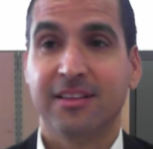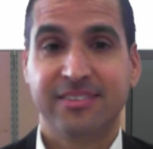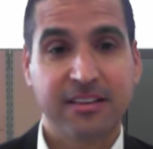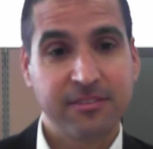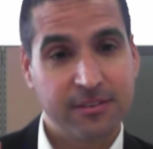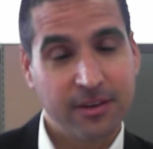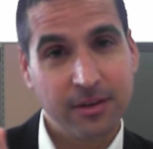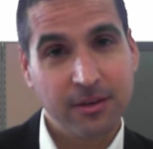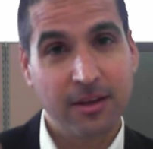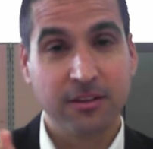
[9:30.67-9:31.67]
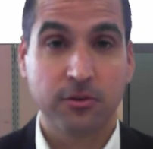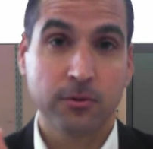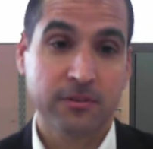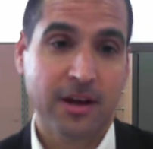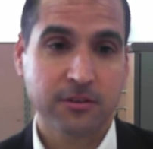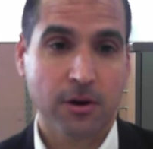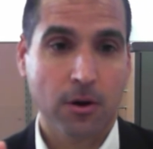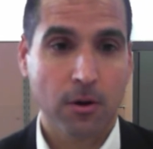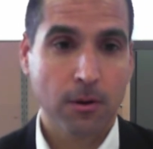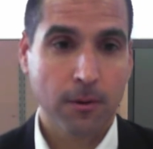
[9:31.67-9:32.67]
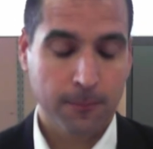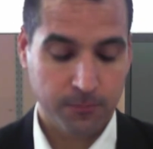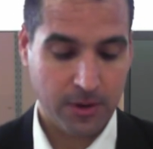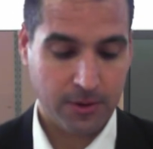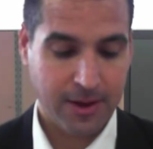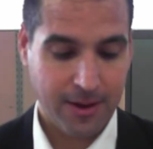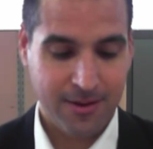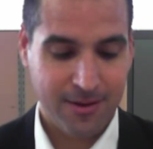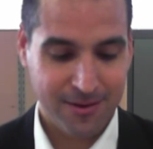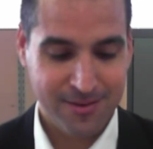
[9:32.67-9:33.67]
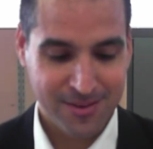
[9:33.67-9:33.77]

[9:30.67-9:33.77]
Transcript: dancing in Dunsandong? Okay,